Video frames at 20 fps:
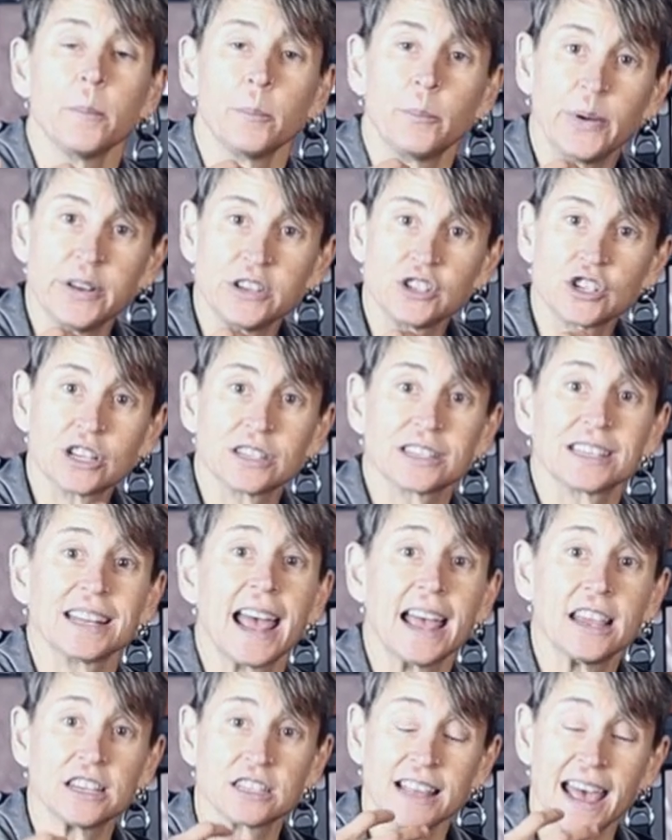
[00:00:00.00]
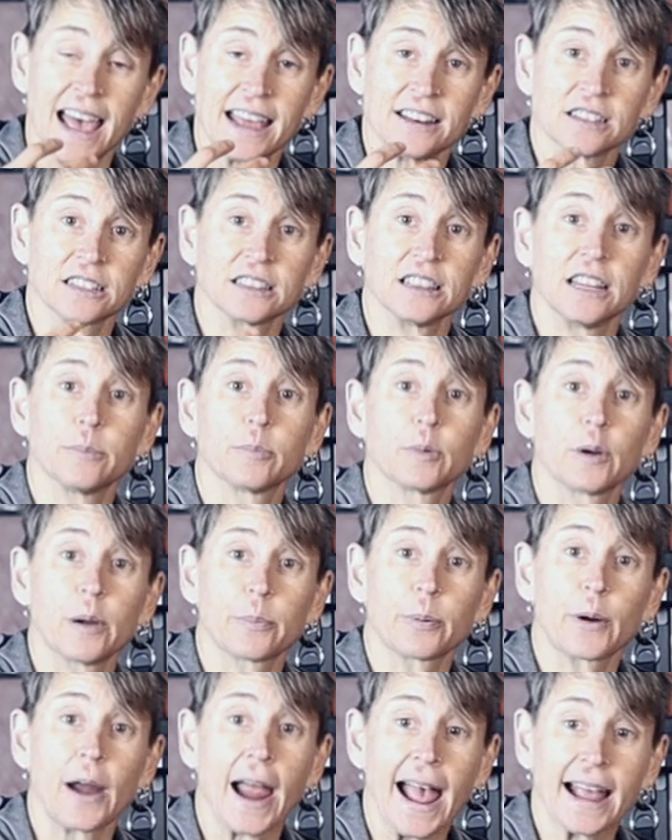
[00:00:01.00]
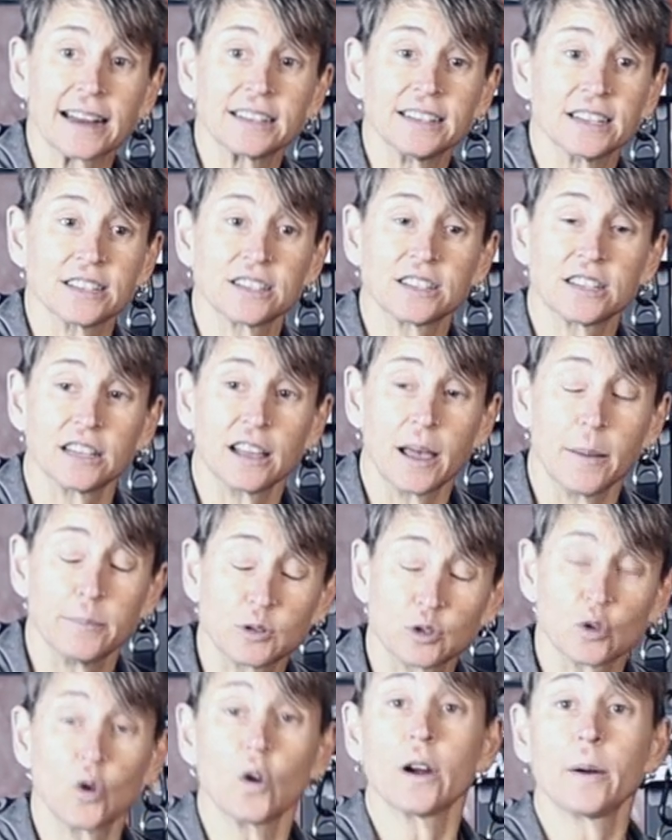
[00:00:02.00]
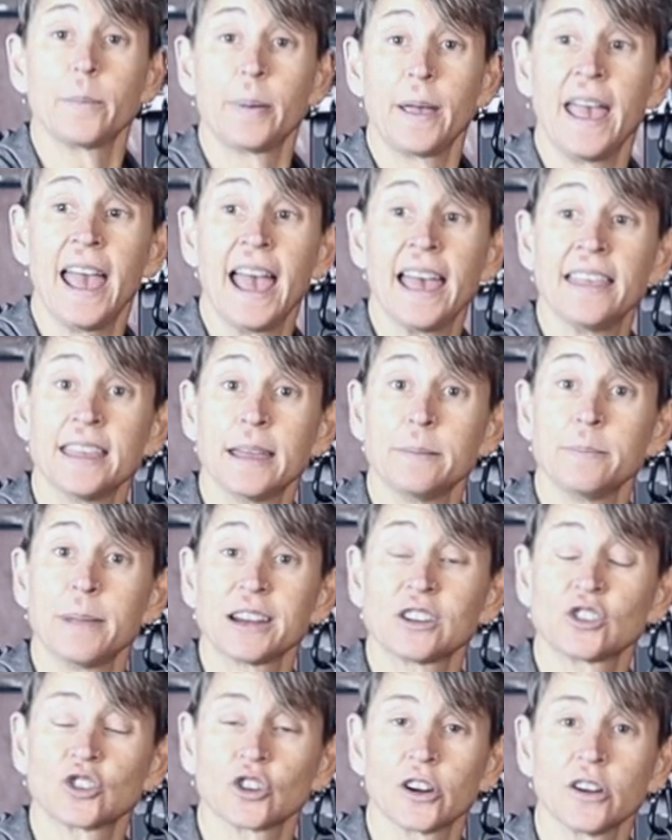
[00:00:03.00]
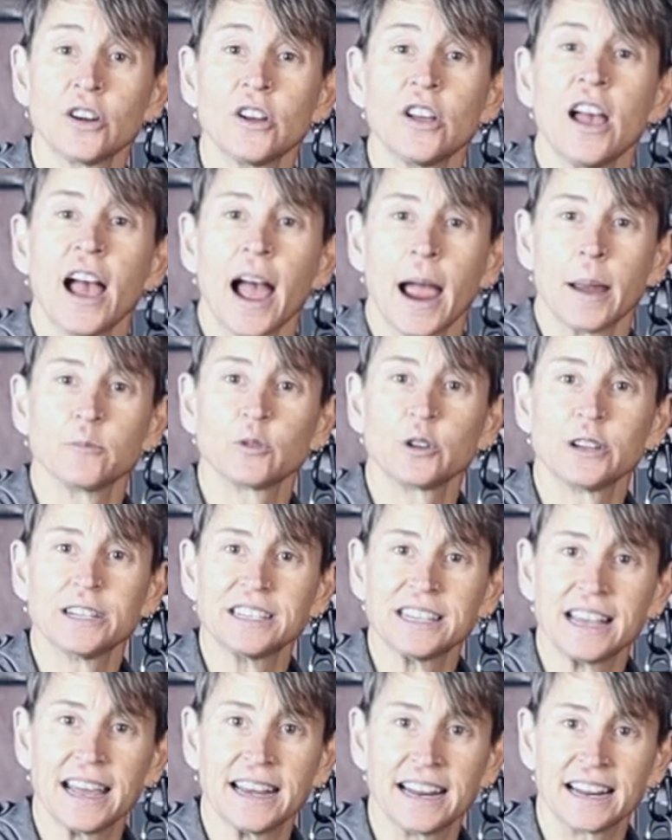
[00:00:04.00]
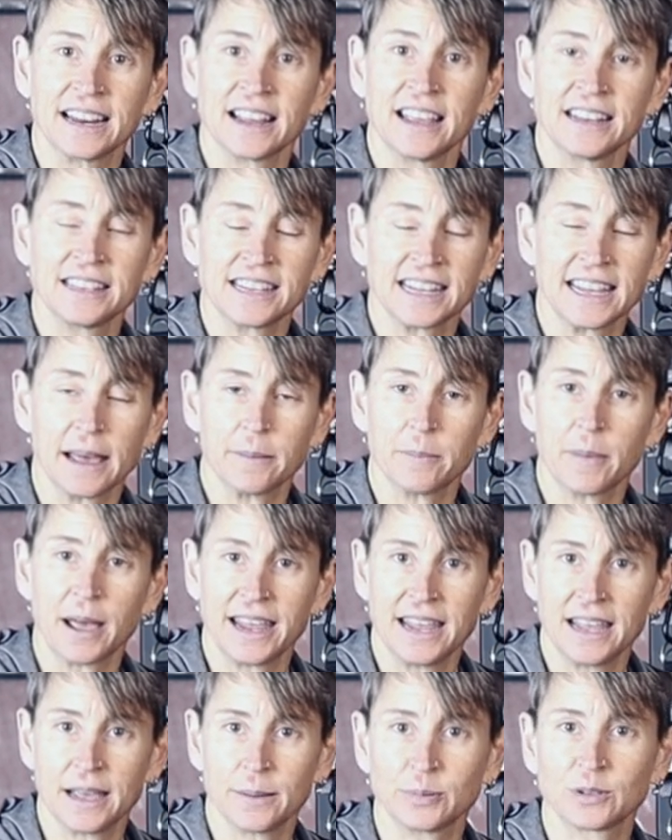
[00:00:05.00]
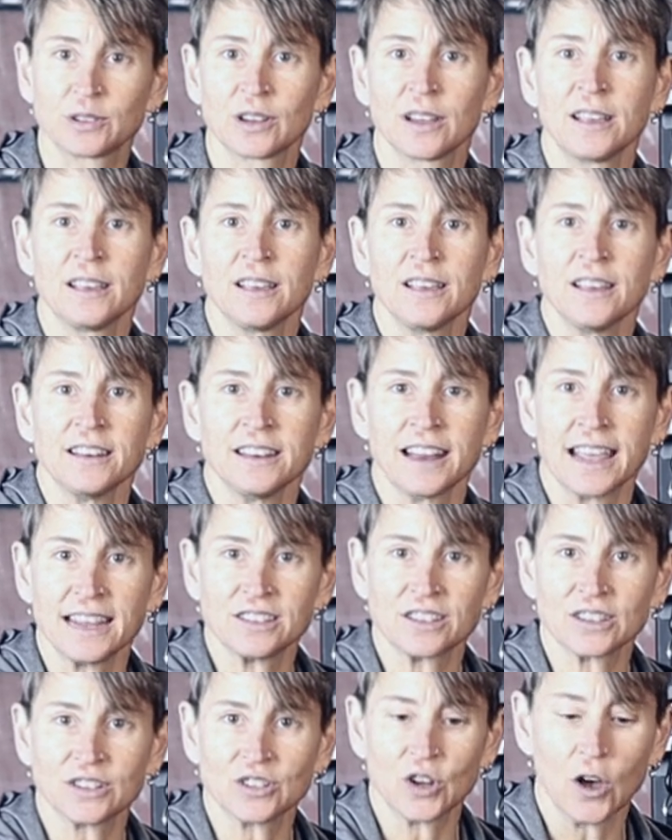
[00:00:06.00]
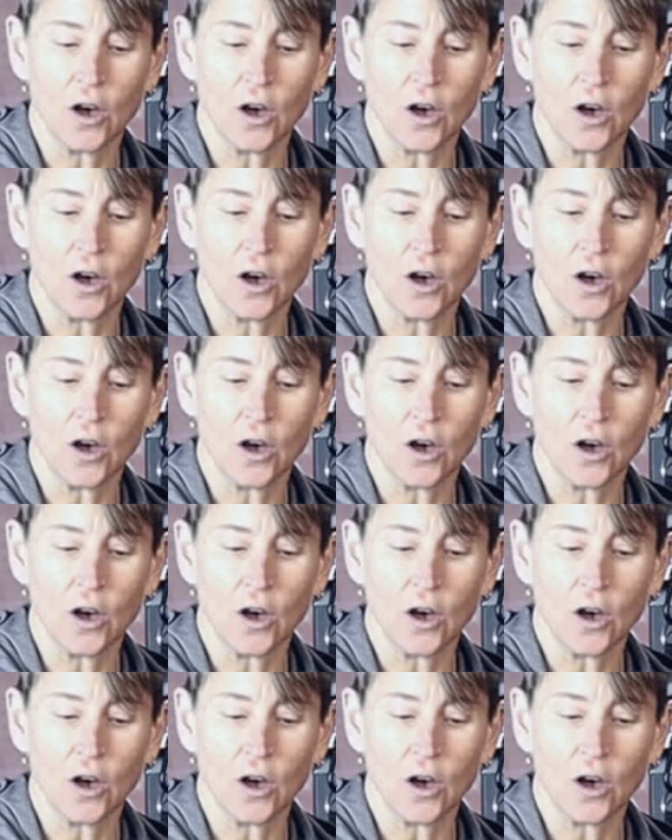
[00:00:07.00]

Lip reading: but just as that deliberate practice to absorb and then make sure I'm resetting to get my hips nice and